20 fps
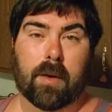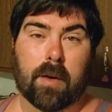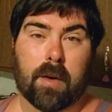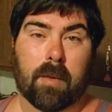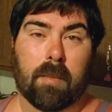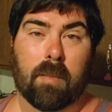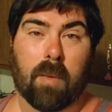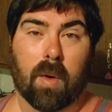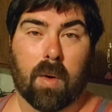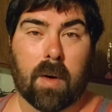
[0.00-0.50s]

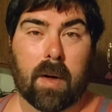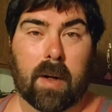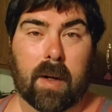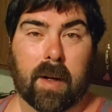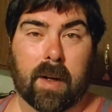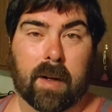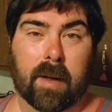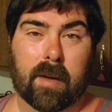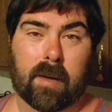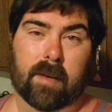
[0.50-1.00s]
Good
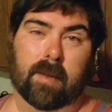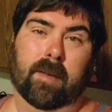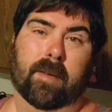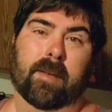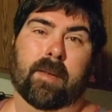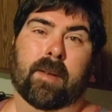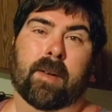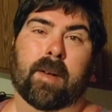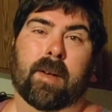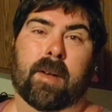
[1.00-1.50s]
morning.
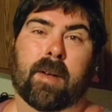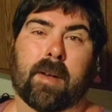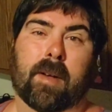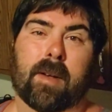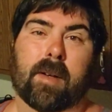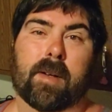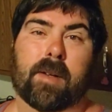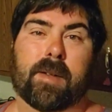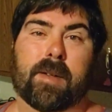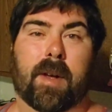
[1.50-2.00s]

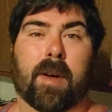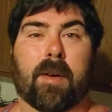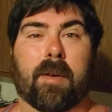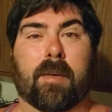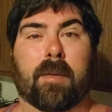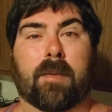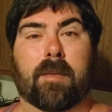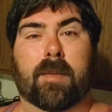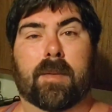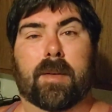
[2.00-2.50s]

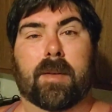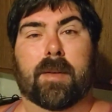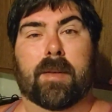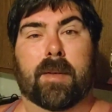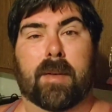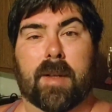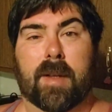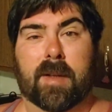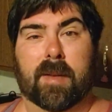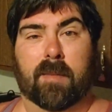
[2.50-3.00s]
So,
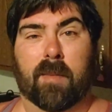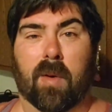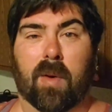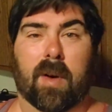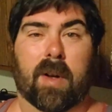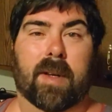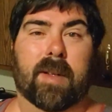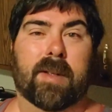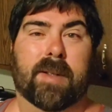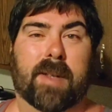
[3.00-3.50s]
this
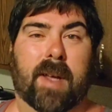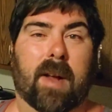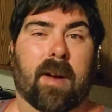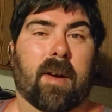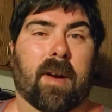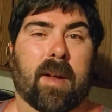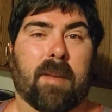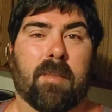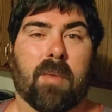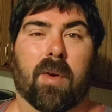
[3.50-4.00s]
morning,
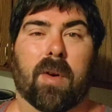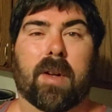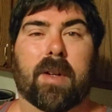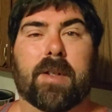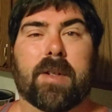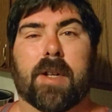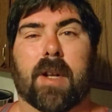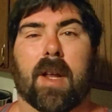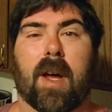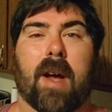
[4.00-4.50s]
Saturday
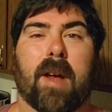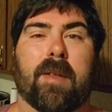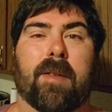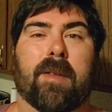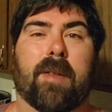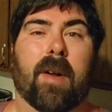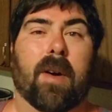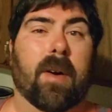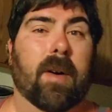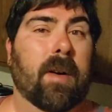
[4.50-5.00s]
morning, July
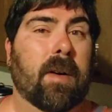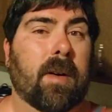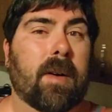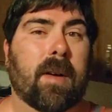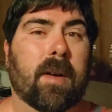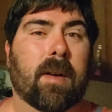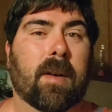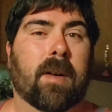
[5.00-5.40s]
3rd,